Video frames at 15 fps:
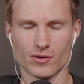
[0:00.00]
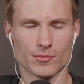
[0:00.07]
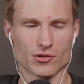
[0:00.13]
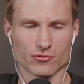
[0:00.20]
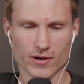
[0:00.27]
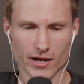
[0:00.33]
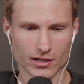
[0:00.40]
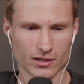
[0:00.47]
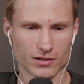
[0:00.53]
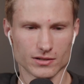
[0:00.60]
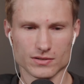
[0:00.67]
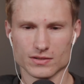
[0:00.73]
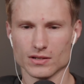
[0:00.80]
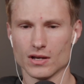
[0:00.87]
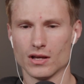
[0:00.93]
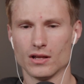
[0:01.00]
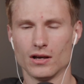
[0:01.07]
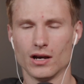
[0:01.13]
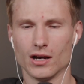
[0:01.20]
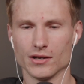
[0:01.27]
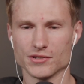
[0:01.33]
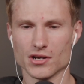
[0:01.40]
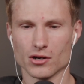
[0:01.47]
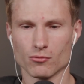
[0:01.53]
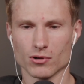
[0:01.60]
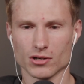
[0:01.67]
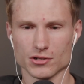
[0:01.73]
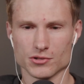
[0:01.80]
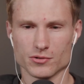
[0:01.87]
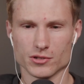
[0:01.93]
criminal records, young
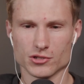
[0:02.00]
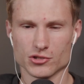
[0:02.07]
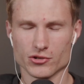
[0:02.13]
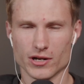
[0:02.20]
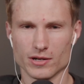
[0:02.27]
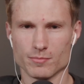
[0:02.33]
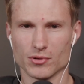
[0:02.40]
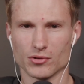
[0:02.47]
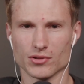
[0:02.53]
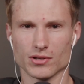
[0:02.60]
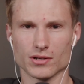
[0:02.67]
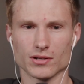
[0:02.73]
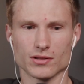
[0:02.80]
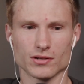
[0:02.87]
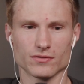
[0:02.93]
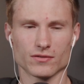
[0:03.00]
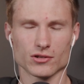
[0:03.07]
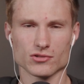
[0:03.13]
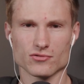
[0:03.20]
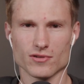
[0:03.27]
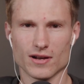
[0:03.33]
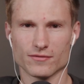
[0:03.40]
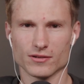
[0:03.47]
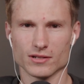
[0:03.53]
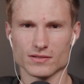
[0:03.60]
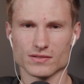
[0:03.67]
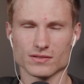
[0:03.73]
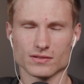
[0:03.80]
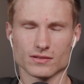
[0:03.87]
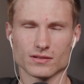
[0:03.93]
workers who are just trying to build their first
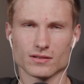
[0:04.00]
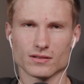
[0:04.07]
reference.